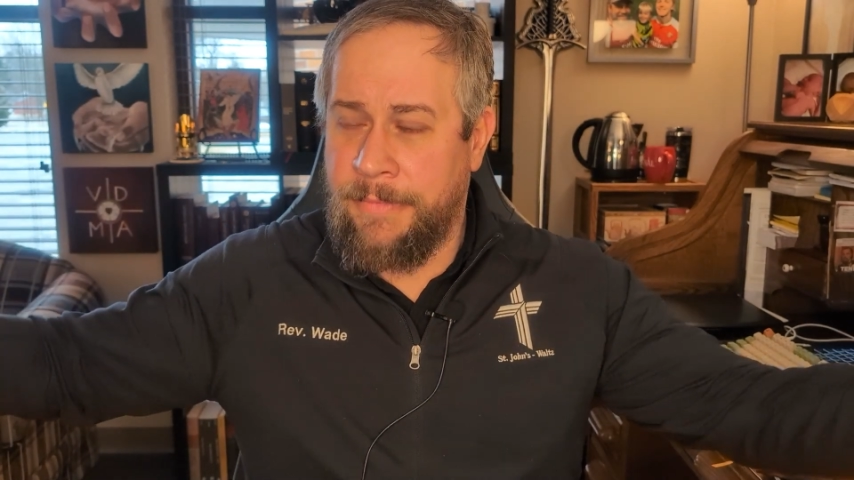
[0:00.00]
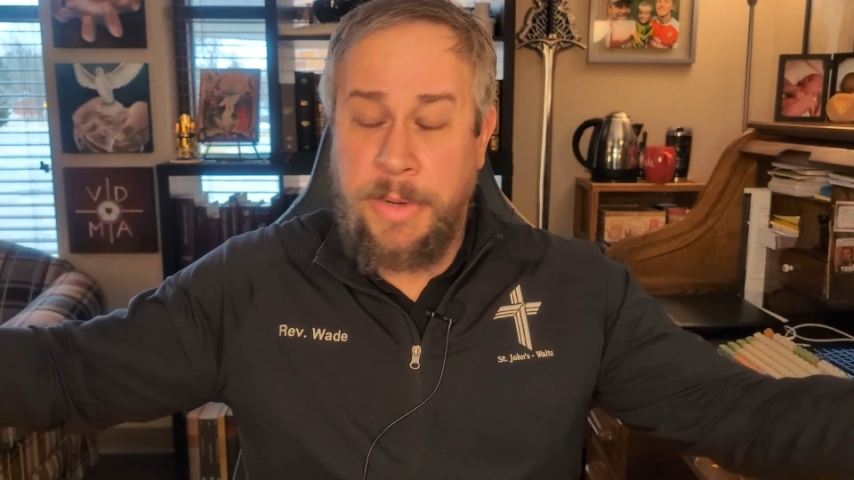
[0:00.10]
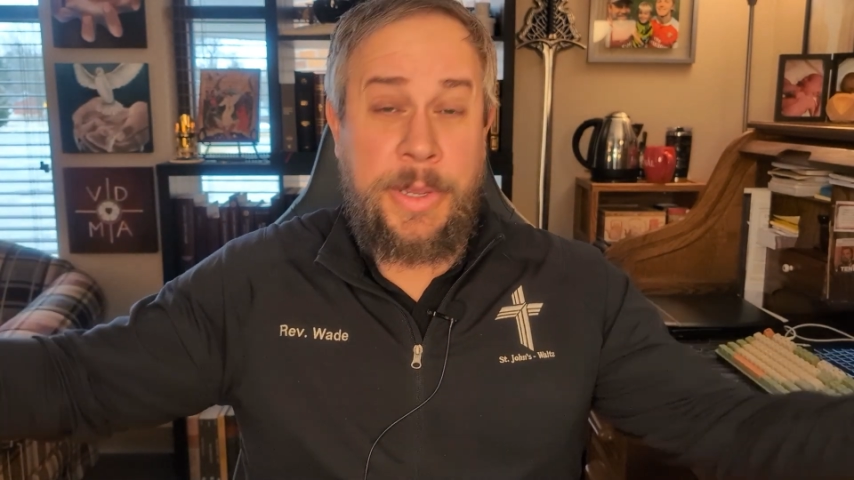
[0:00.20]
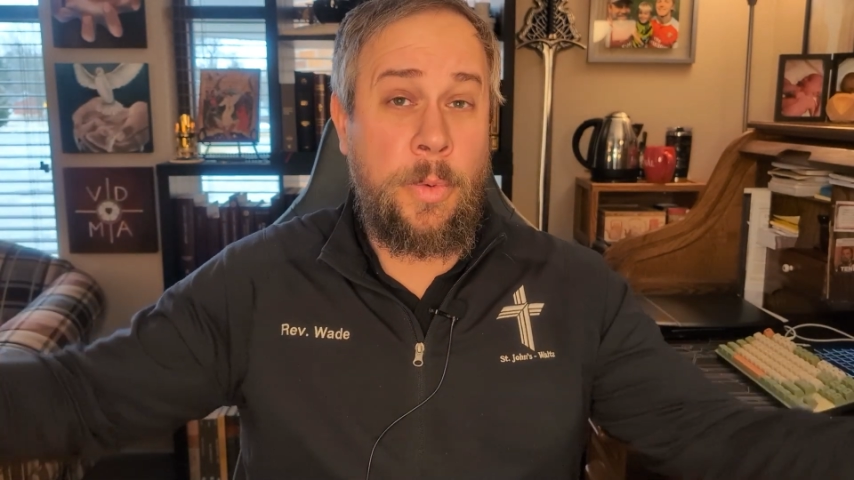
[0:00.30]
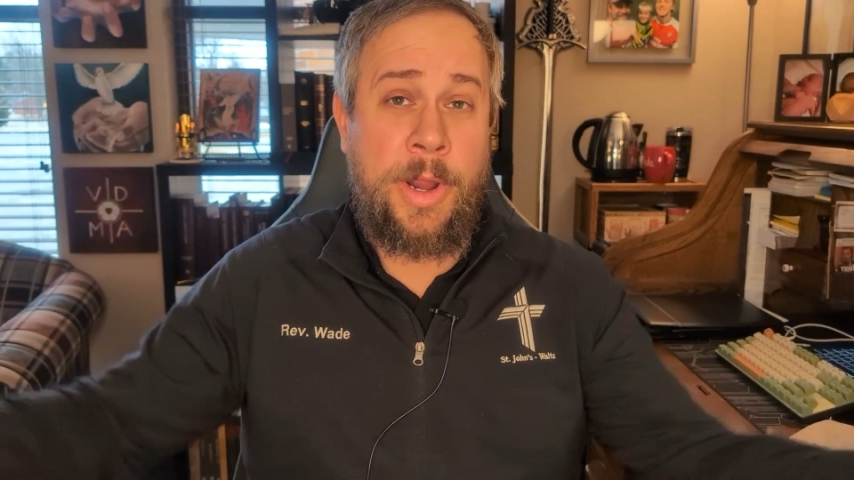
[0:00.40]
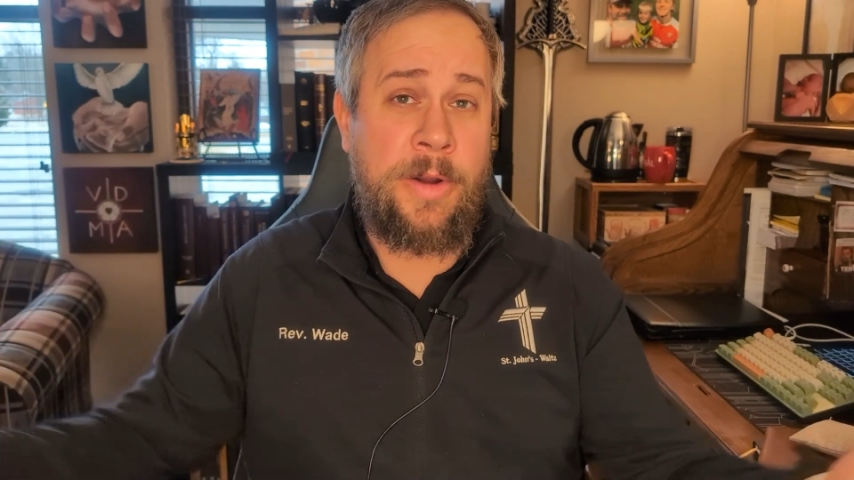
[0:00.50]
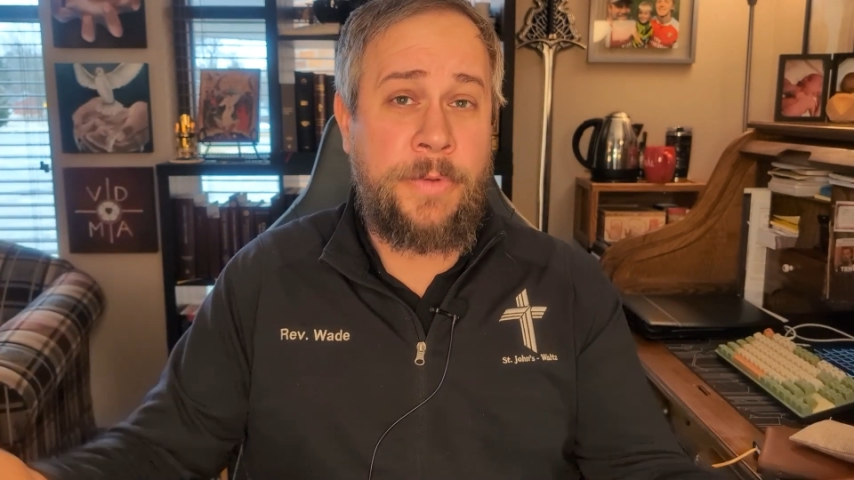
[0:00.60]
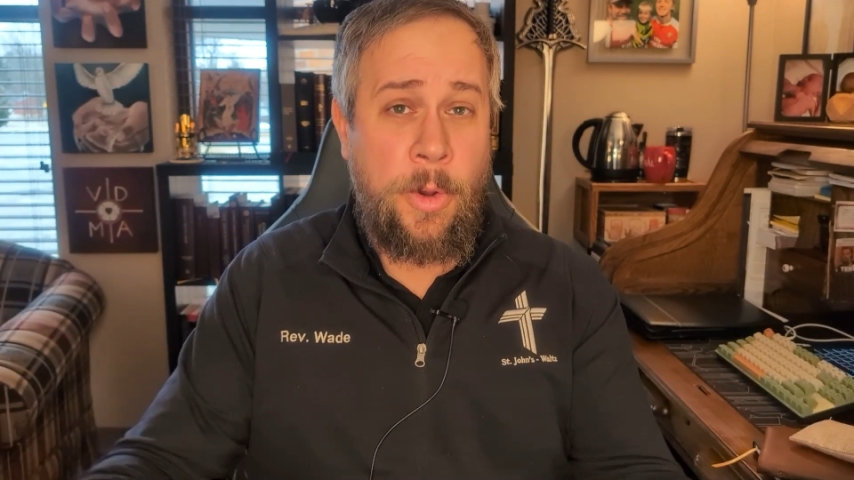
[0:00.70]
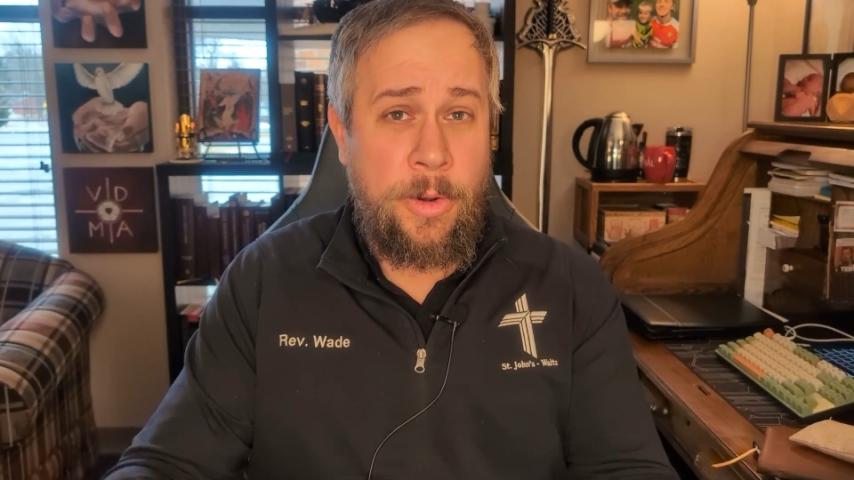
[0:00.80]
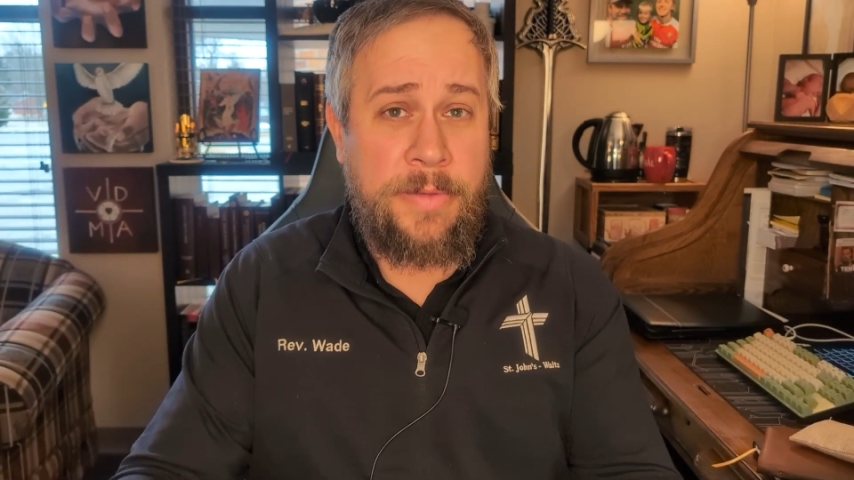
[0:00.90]
to be aware of
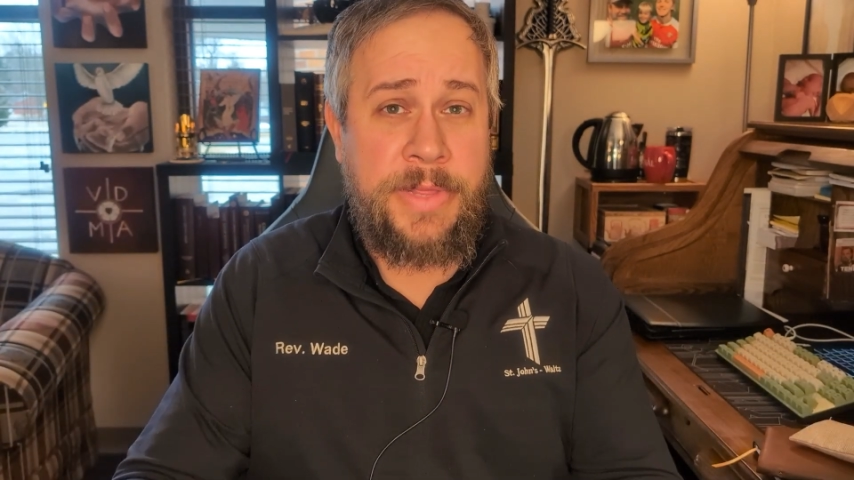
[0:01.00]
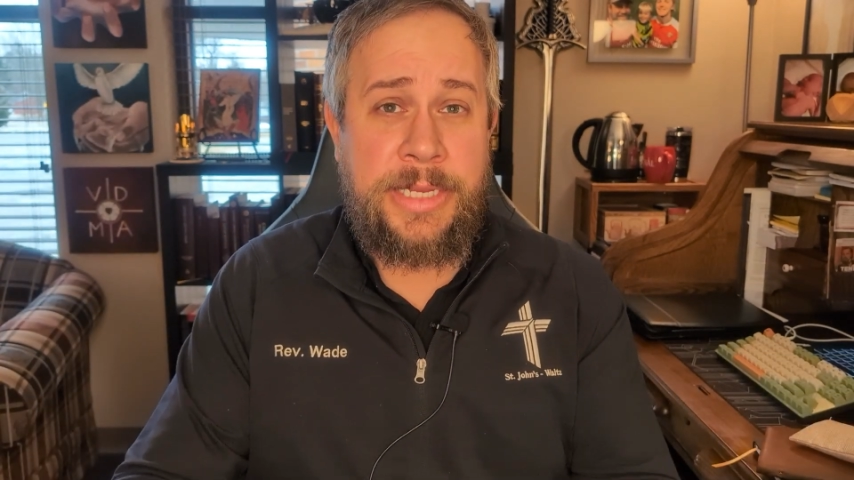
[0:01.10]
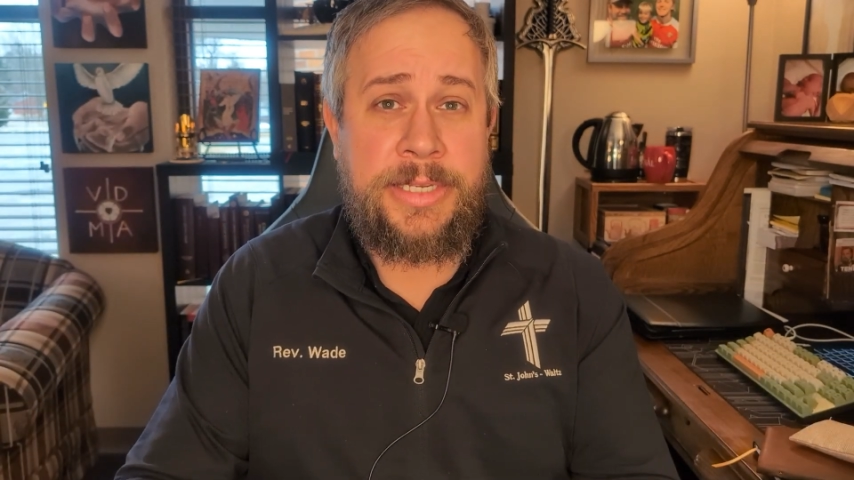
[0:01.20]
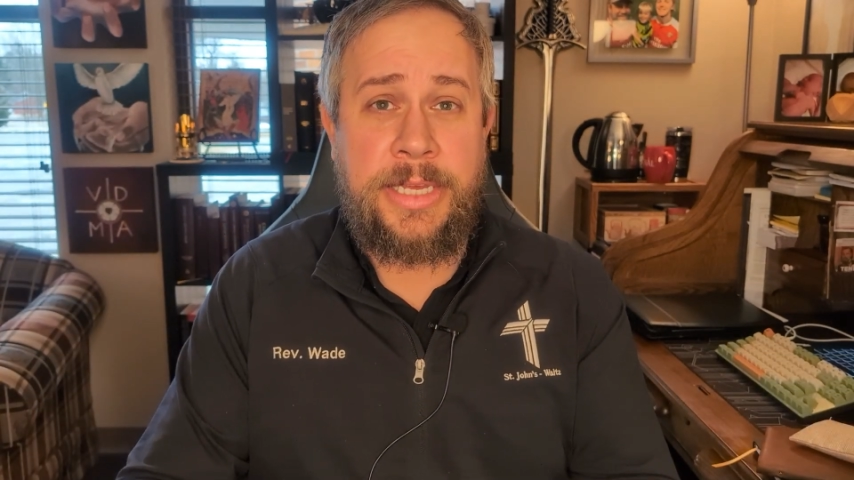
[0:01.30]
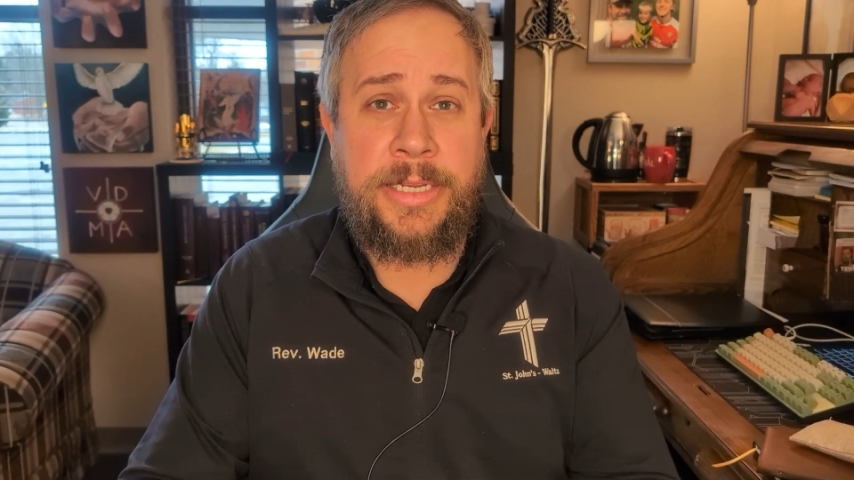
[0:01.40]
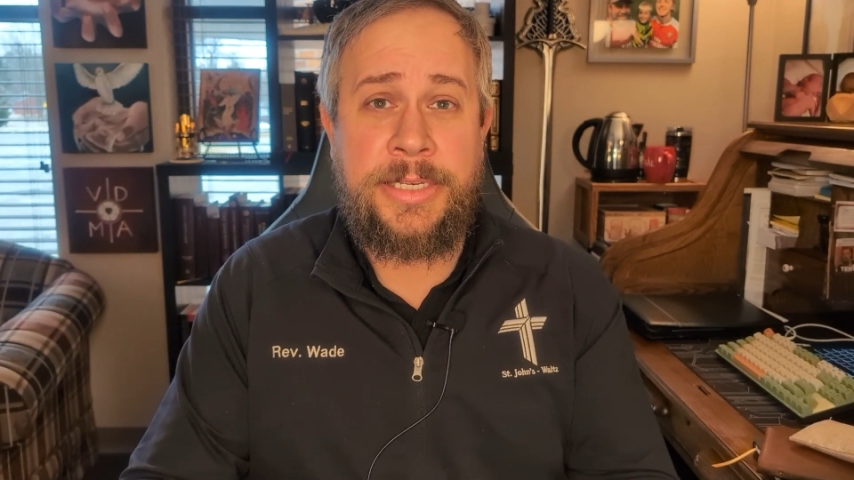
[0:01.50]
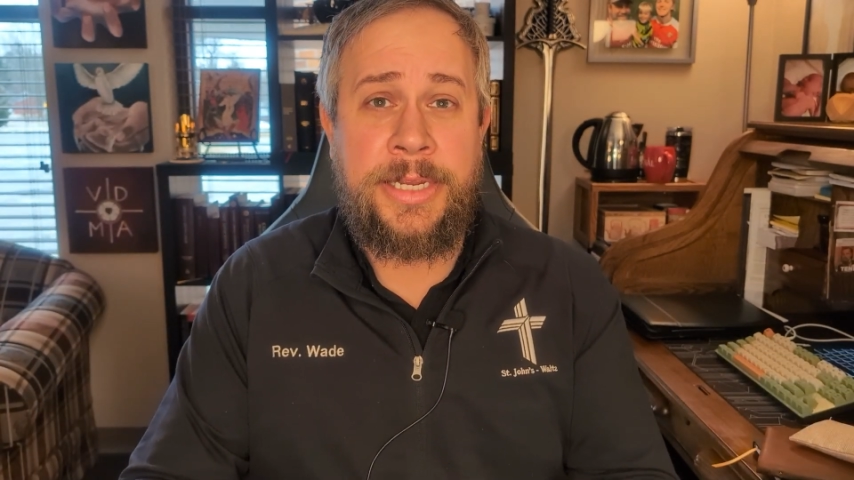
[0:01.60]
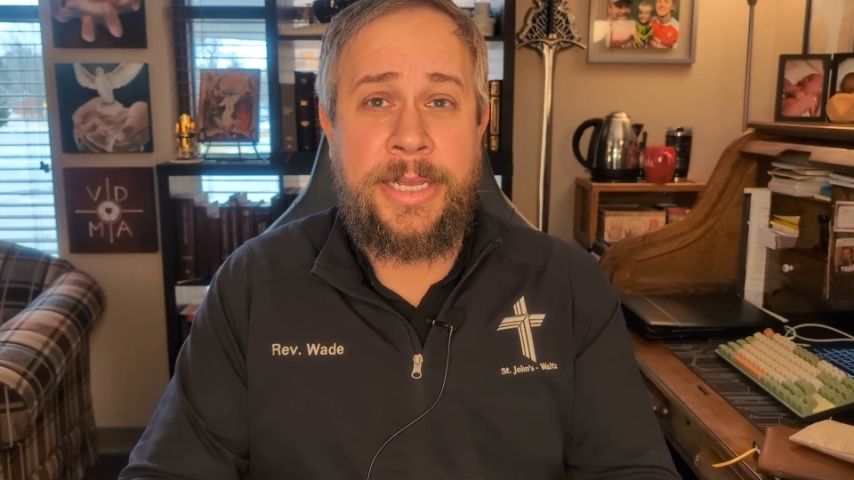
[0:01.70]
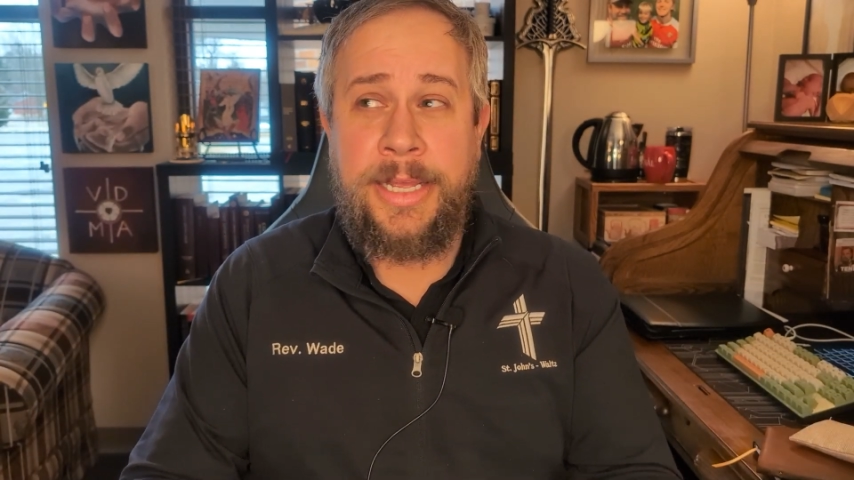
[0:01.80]
all of these things,